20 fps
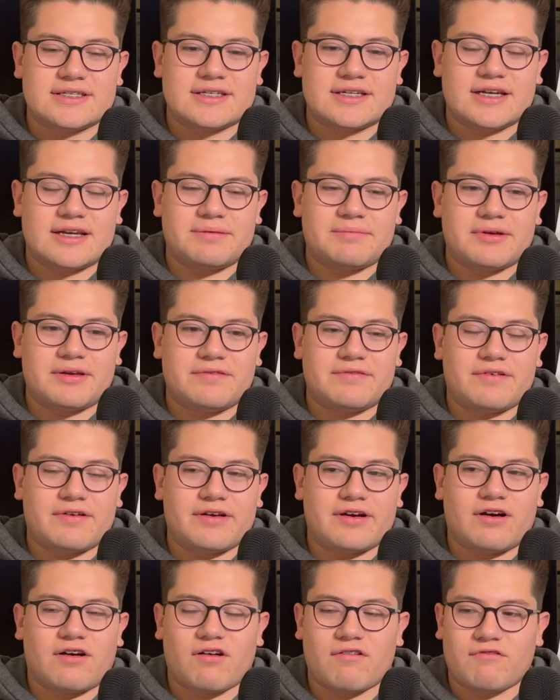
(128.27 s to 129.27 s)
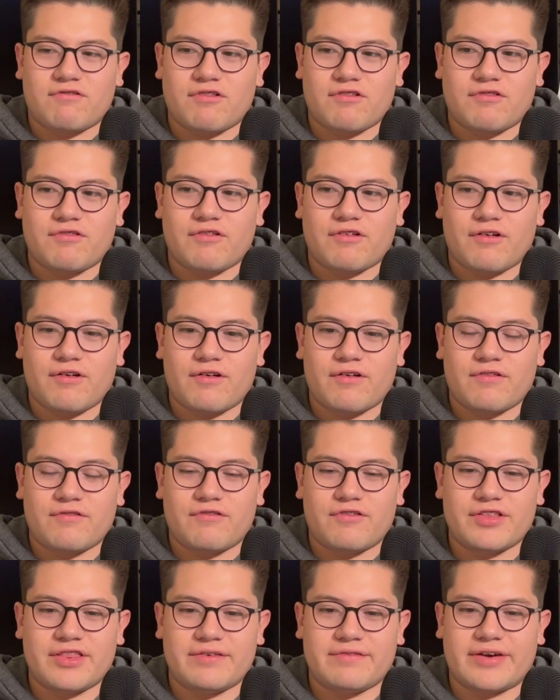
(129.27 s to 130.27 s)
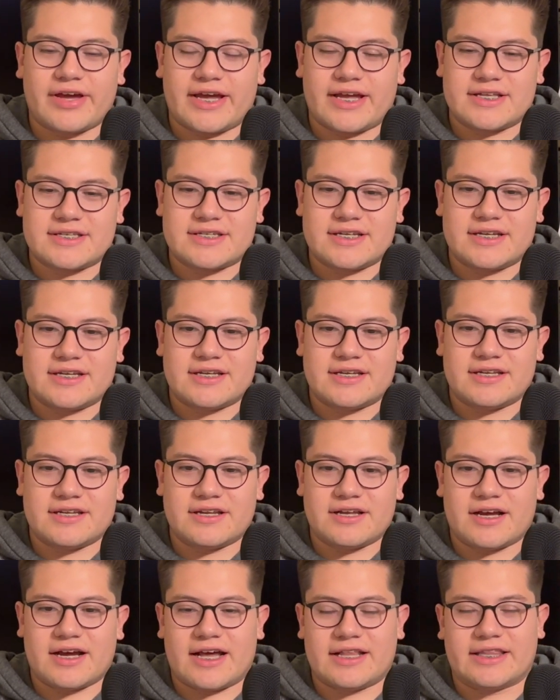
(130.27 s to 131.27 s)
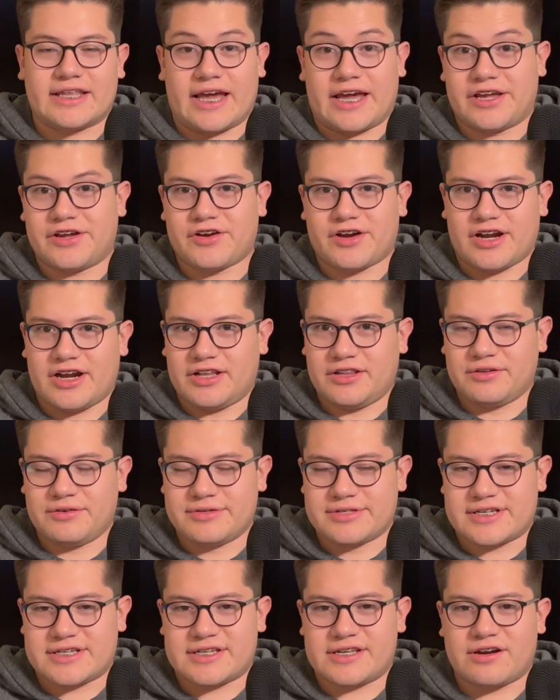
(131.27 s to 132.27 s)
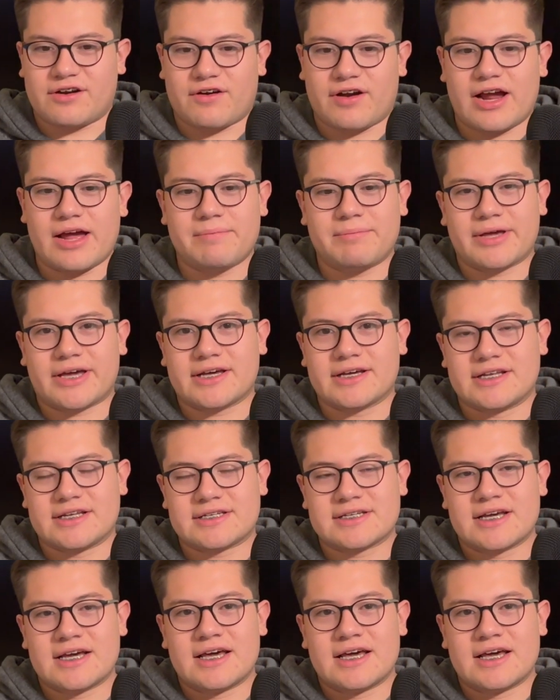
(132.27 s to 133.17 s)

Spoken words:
gonna be very harmful for the veins, and at the end you're gonna lose as an RN, because